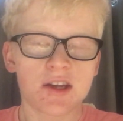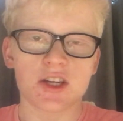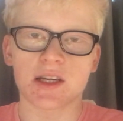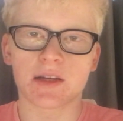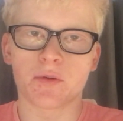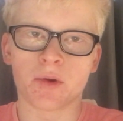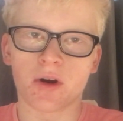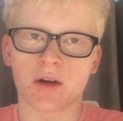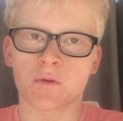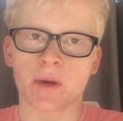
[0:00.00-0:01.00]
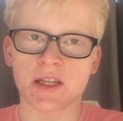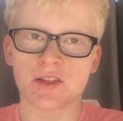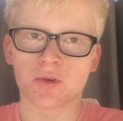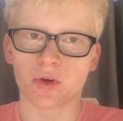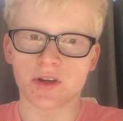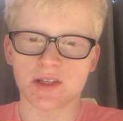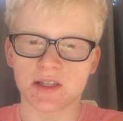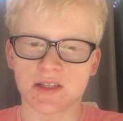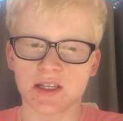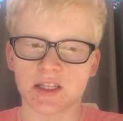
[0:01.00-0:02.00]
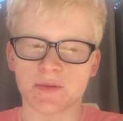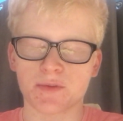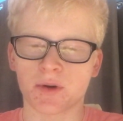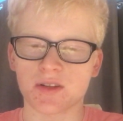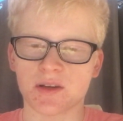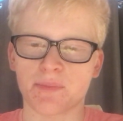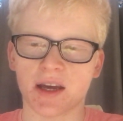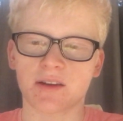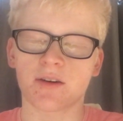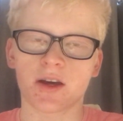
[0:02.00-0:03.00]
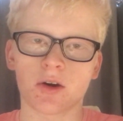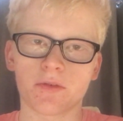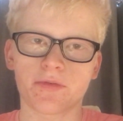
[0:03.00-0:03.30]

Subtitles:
Jake Livermore and Romain Sawyers in the CDM spots. A backline of